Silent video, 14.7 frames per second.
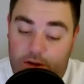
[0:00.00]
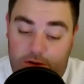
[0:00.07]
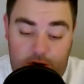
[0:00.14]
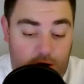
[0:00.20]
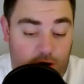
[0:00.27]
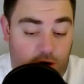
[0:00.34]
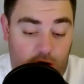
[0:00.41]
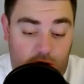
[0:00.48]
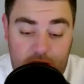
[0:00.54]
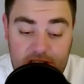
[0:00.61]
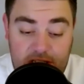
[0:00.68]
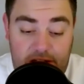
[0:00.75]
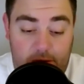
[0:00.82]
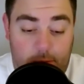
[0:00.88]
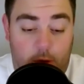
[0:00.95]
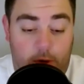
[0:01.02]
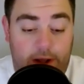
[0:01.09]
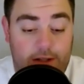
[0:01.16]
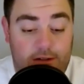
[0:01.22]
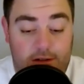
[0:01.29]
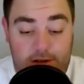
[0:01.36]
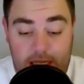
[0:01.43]
Turner only 7
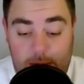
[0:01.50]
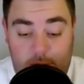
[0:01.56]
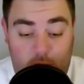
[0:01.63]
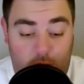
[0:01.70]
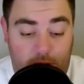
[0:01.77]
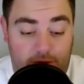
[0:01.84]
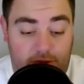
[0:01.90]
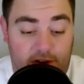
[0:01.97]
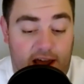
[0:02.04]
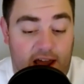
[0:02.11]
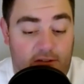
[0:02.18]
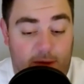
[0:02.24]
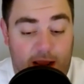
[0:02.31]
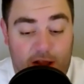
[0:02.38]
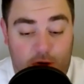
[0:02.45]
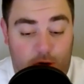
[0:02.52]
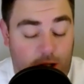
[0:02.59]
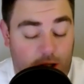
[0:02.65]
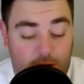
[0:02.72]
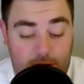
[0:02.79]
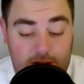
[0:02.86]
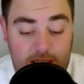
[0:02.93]
points, Nembhard only 5, Mathurin
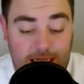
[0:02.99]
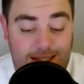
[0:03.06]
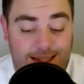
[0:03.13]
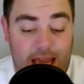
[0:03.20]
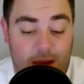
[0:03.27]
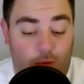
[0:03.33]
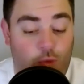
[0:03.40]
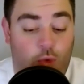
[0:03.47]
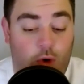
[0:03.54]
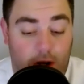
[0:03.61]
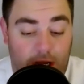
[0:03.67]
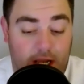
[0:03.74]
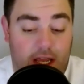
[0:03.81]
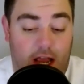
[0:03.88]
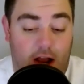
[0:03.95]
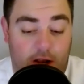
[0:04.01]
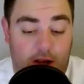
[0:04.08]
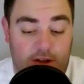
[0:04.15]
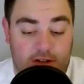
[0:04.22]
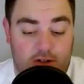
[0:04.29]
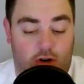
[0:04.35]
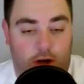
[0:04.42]
only 13. They really carried
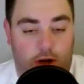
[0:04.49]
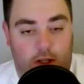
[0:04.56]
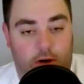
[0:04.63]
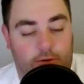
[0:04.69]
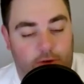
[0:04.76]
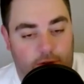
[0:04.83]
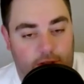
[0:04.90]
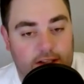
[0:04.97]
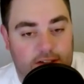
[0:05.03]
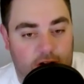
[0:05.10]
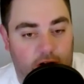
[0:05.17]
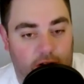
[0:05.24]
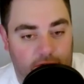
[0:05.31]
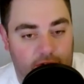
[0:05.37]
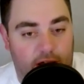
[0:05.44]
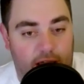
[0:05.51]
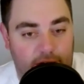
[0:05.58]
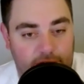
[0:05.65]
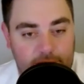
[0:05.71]
the scoring load for that starting 5.